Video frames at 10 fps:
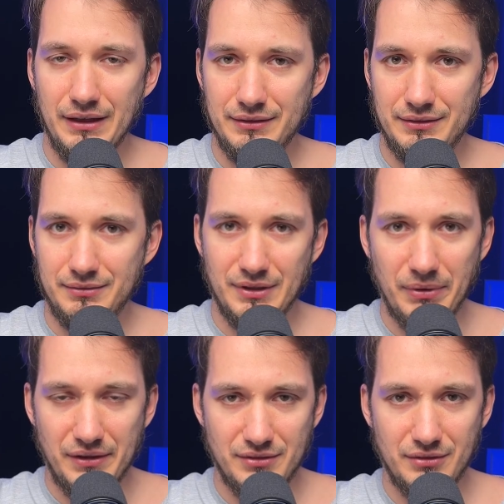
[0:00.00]
it
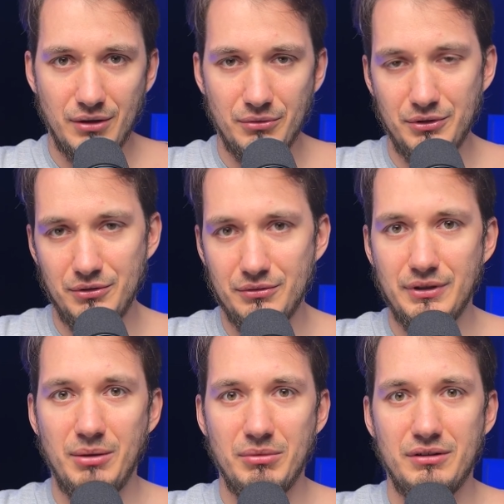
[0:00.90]
depends on how you
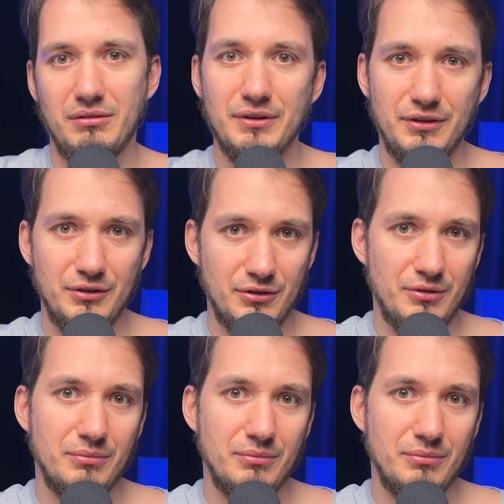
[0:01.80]
name it in your